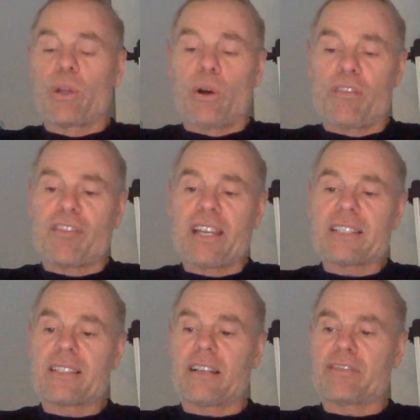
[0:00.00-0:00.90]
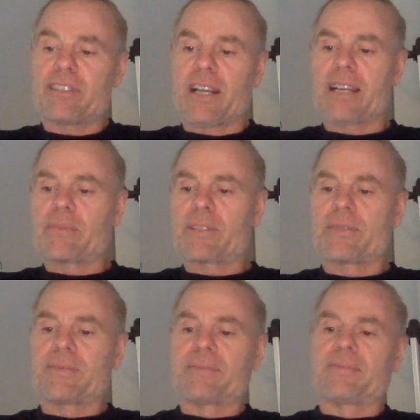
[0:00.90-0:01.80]
all face tough times.
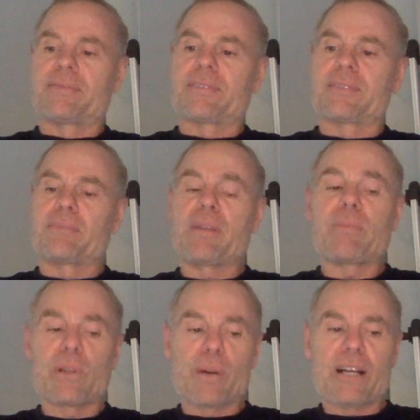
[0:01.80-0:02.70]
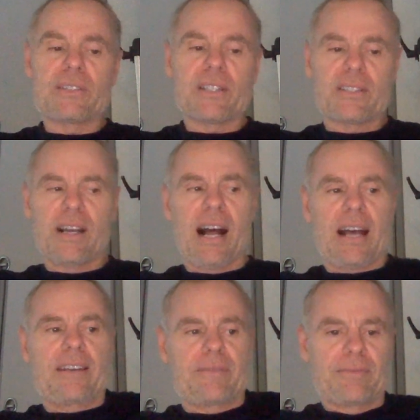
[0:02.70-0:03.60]
People around us die.